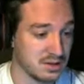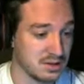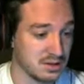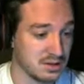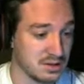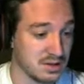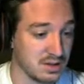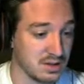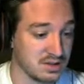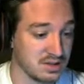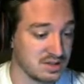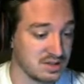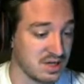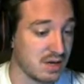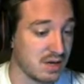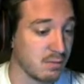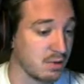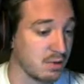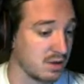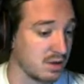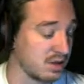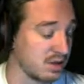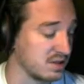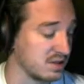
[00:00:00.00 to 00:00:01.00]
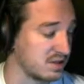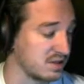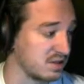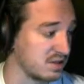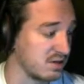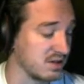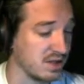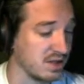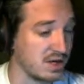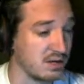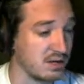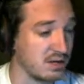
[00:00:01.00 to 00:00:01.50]
At least I wouldn't consider
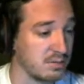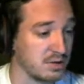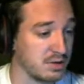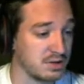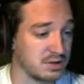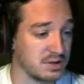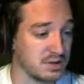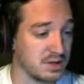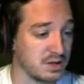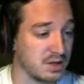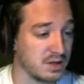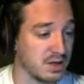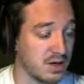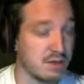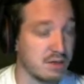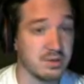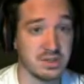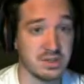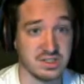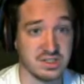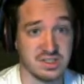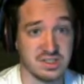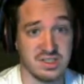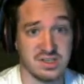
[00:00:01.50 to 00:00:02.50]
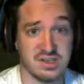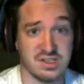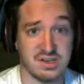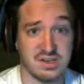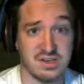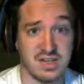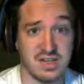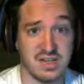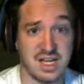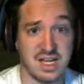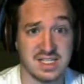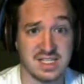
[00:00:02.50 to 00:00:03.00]
that a monster. I would just consider
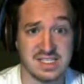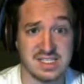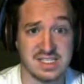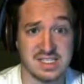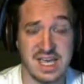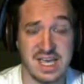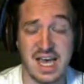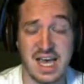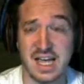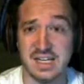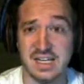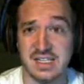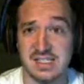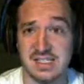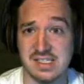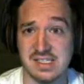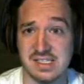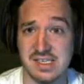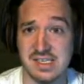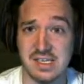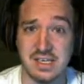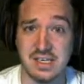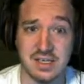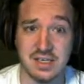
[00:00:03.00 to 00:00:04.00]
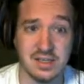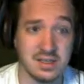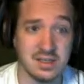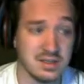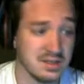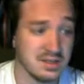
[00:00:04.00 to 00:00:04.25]
that sad to see.